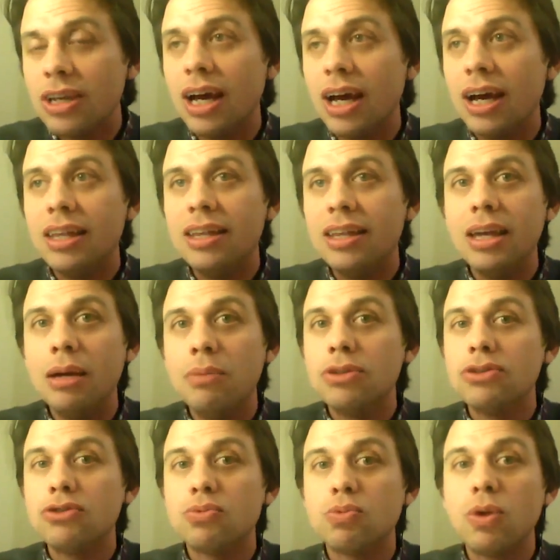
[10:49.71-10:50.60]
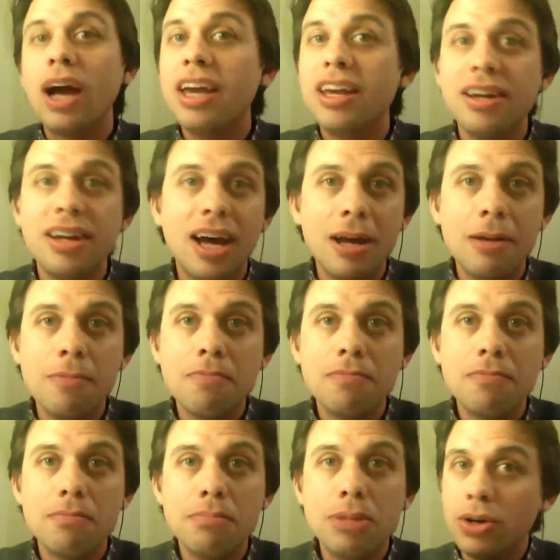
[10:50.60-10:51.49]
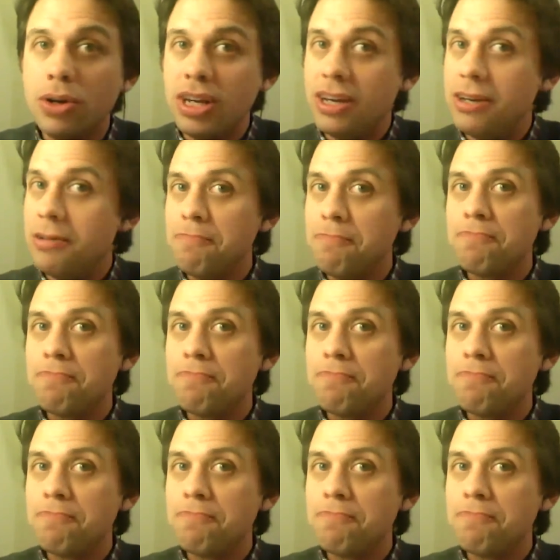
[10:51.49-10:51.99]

uh, it was Ryan and I, period.